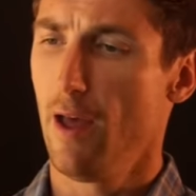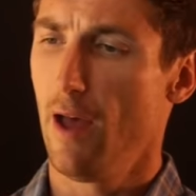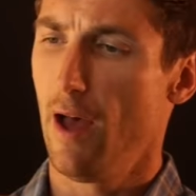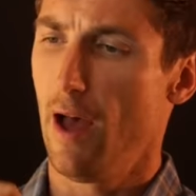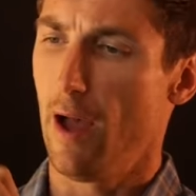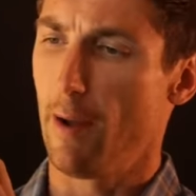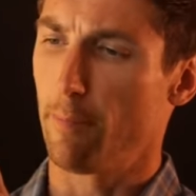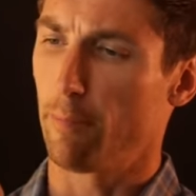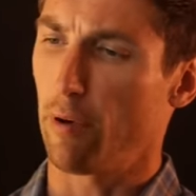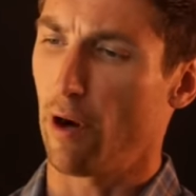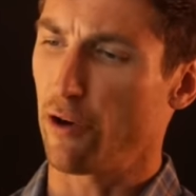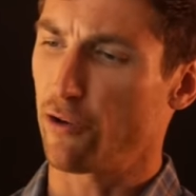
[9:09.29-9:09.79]

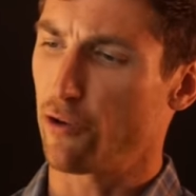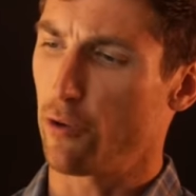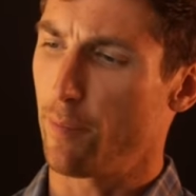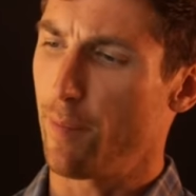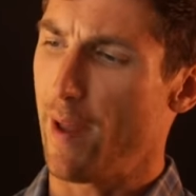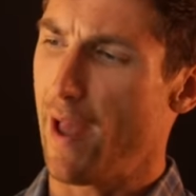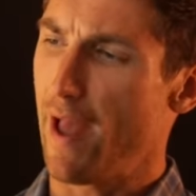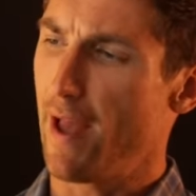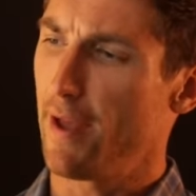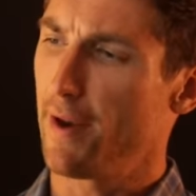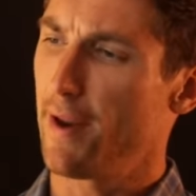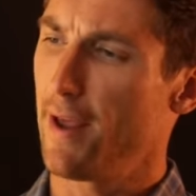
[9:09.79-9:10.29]
Um, pressure
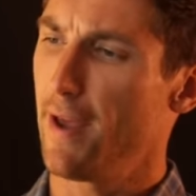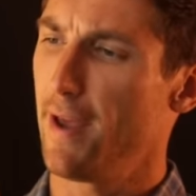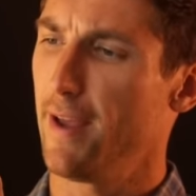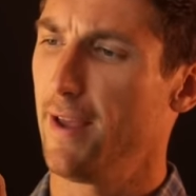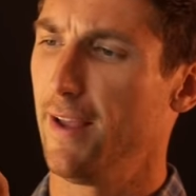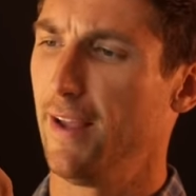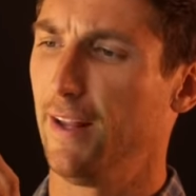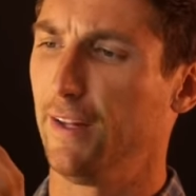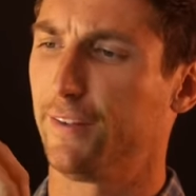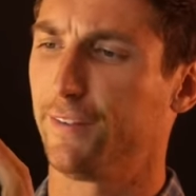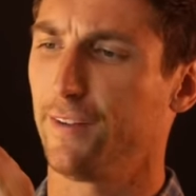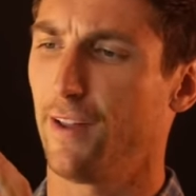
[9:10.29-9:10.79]
pad,
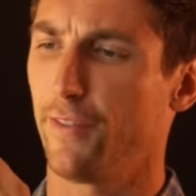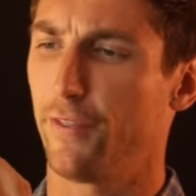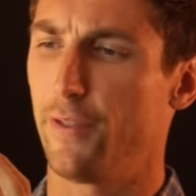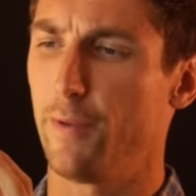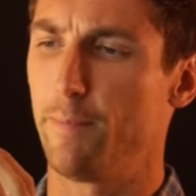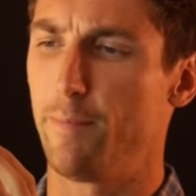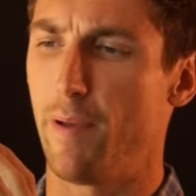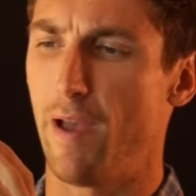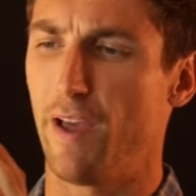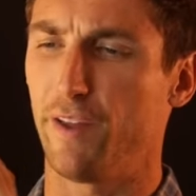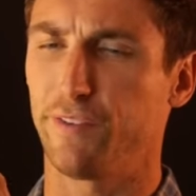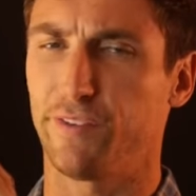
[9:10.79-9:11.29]
it's not the
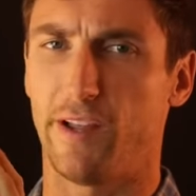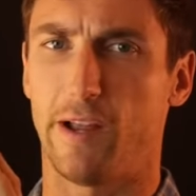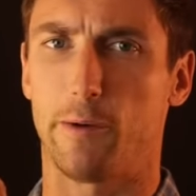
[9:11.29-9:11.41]
best.